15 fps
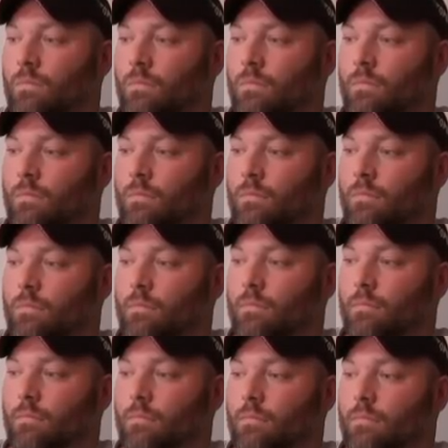
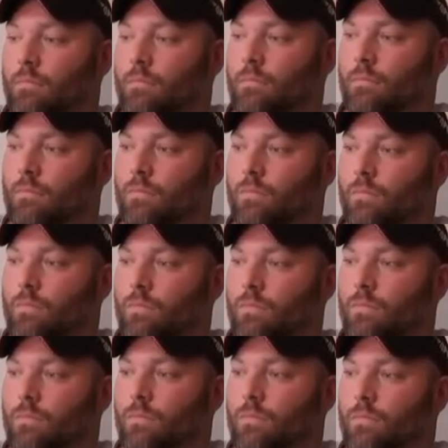
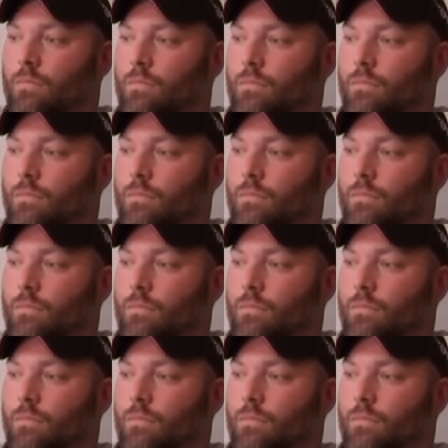The person shown says nothing.